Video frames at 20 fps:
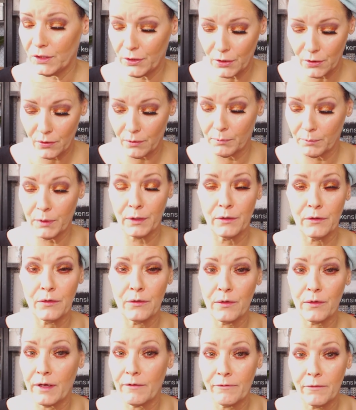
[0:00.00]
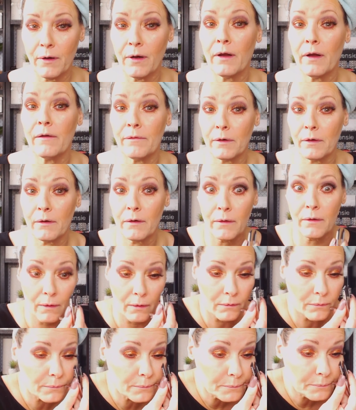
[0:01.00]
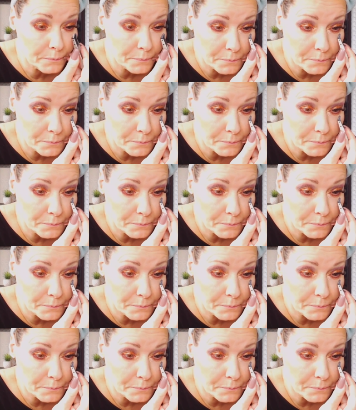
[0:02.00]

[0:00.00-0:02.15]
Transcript: You know I'm going to do that forever, girl.